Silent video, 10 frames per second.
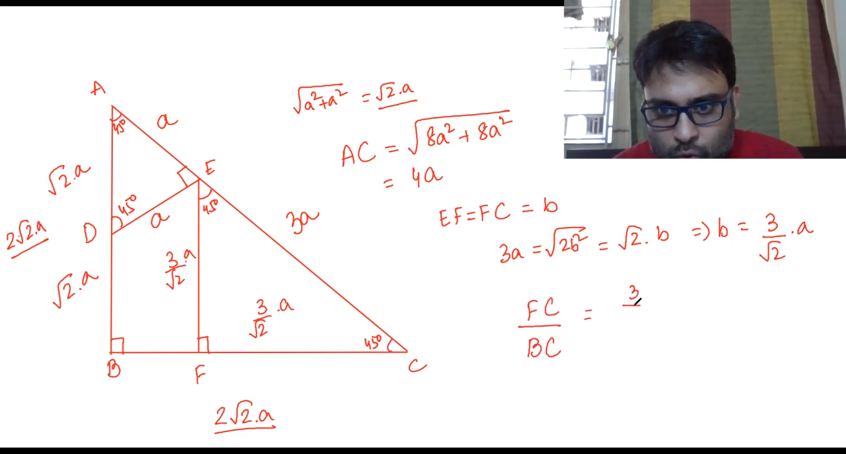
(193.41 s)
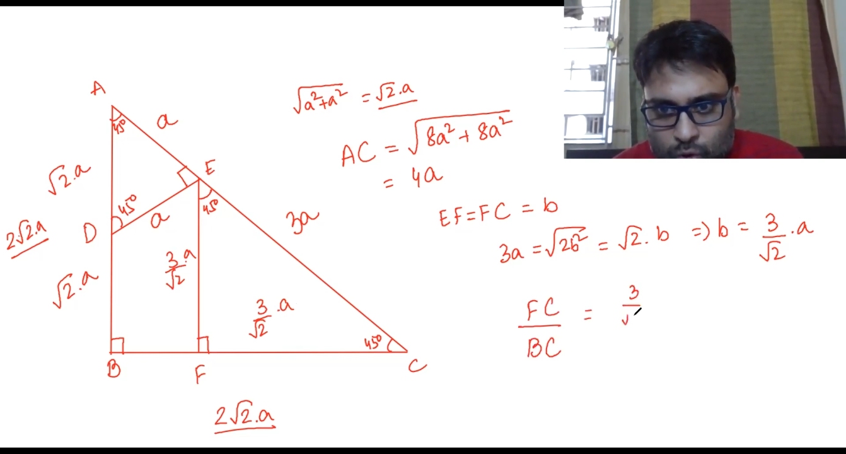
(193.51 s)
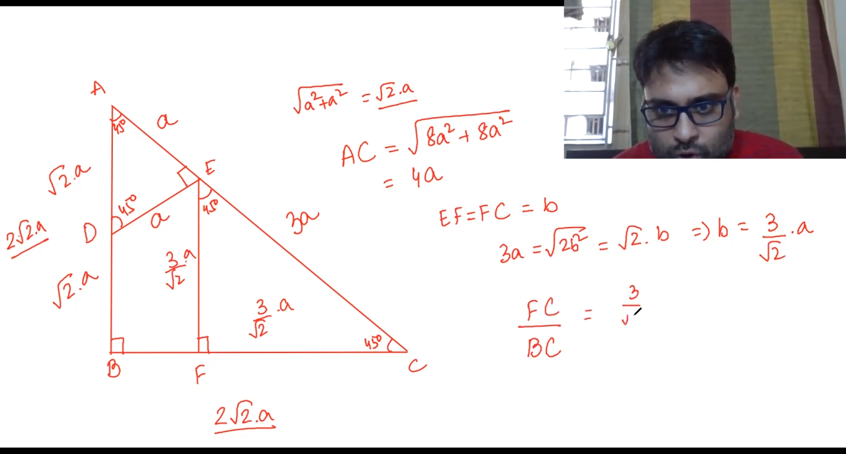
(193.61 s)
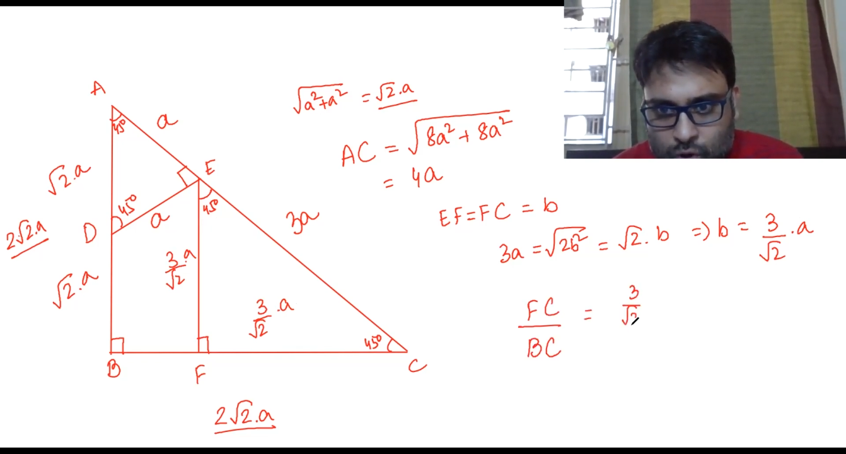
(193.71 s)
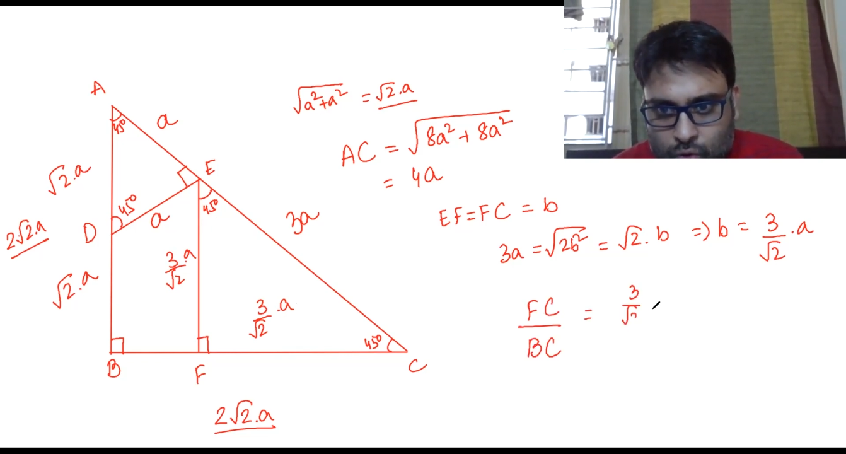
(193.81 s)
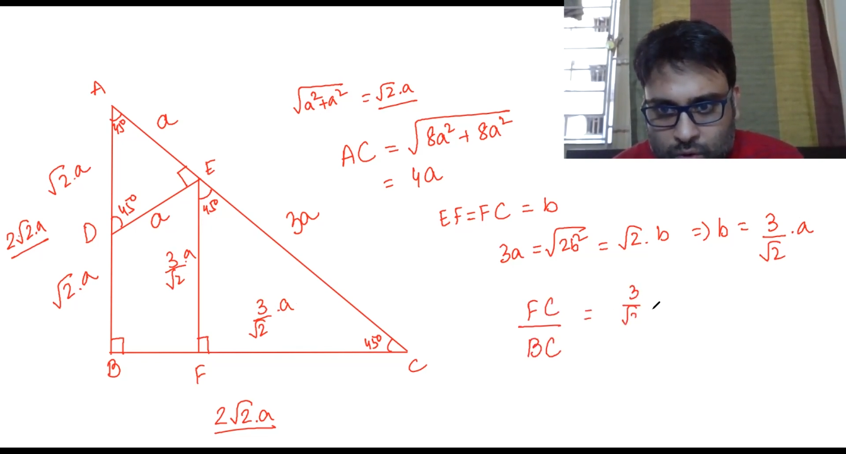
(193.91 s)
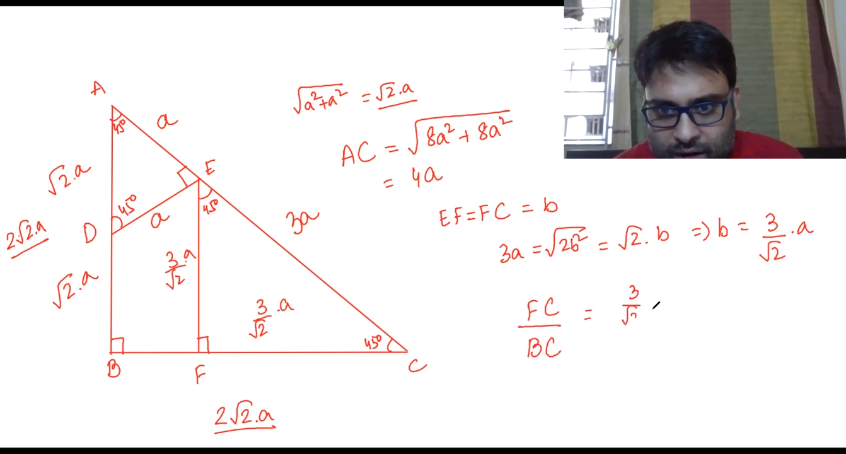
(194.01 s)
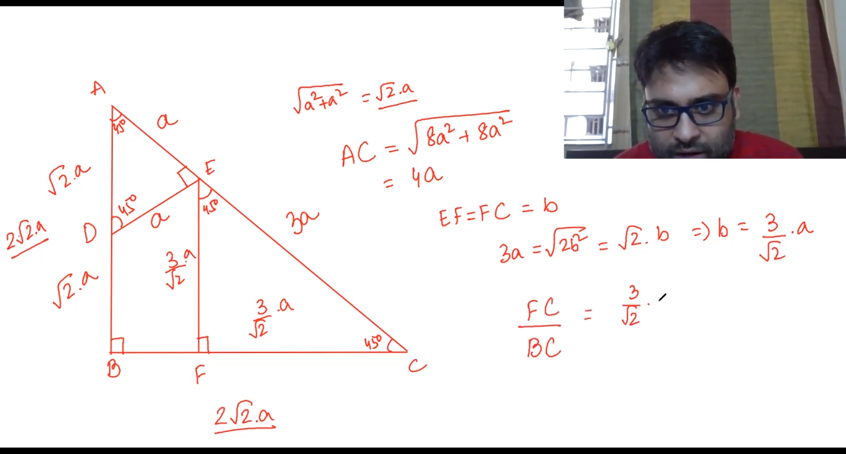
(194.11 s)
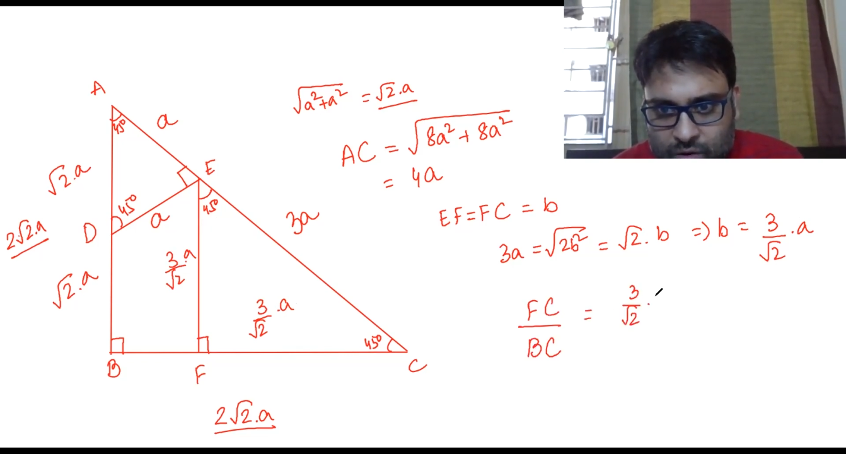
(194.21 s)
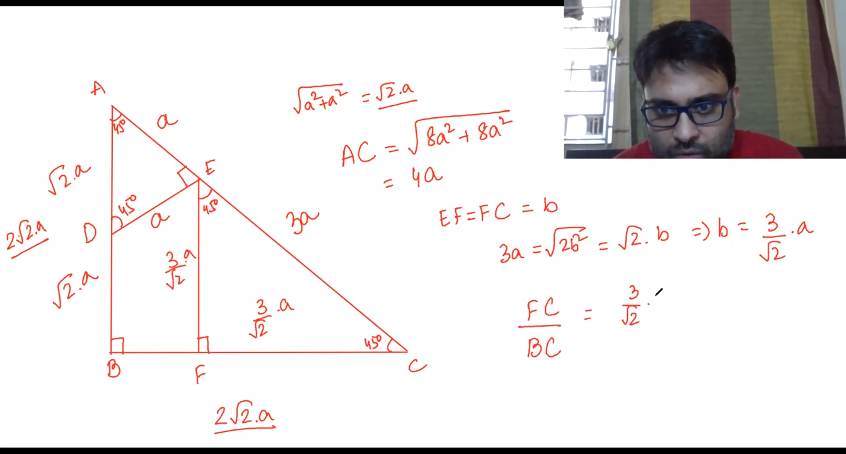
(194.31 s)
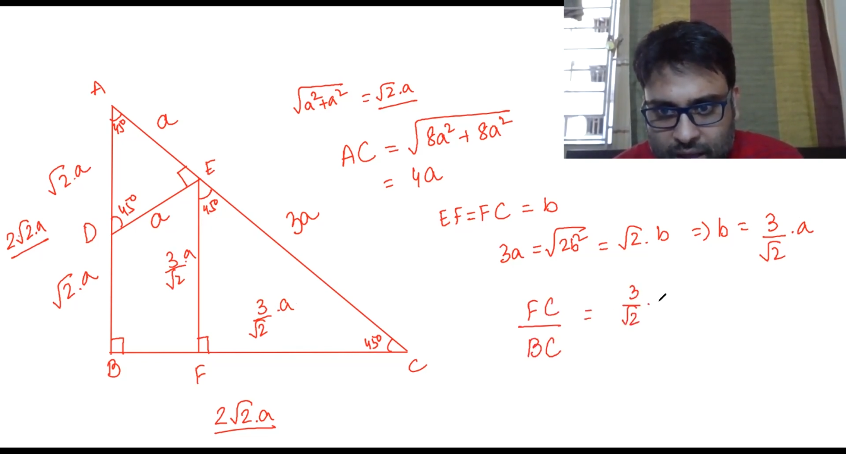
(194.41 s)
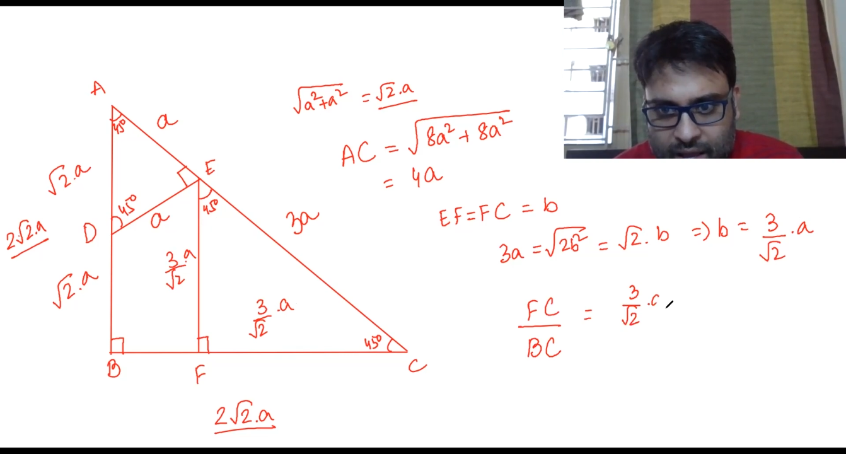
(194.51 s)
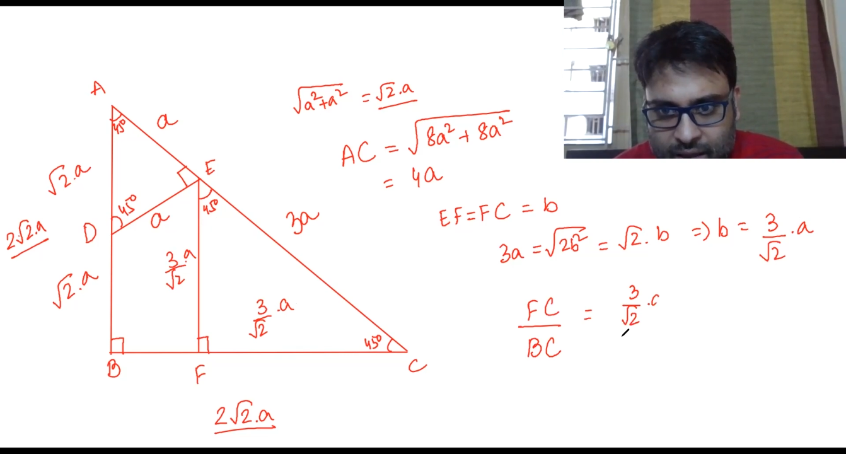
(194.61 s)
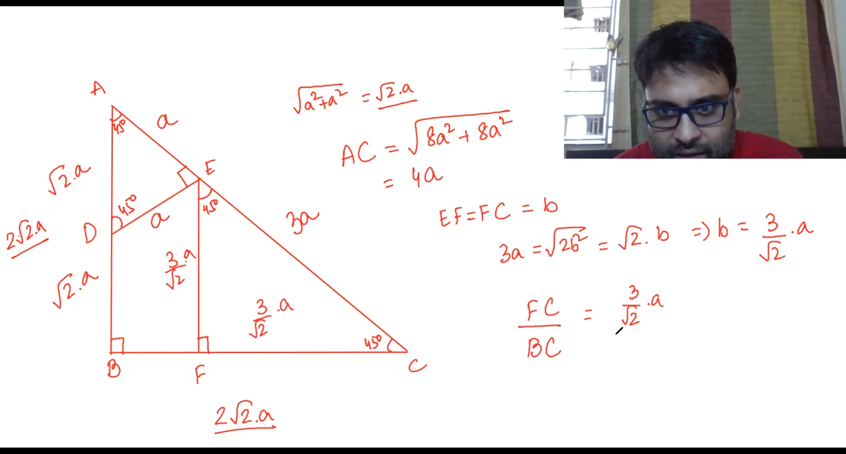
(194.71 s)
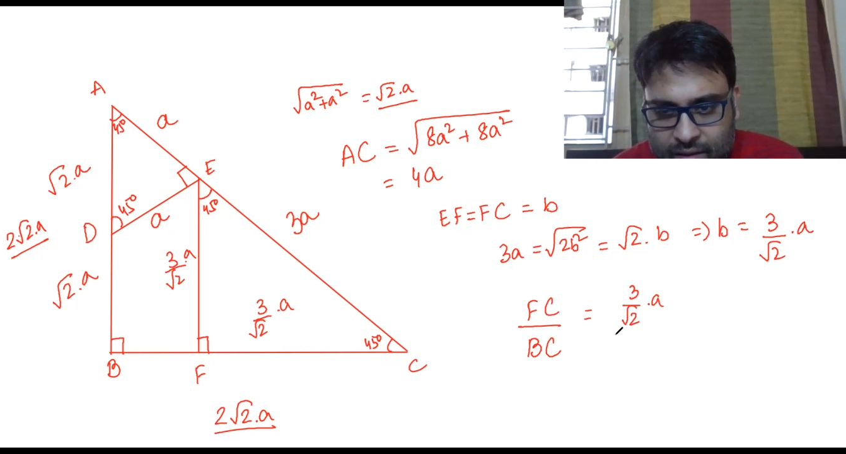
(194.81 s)
root 2 into
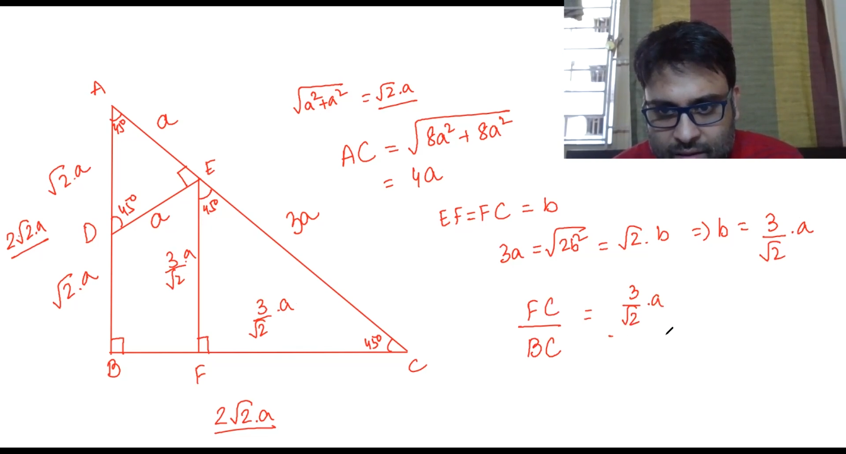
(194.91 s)
A.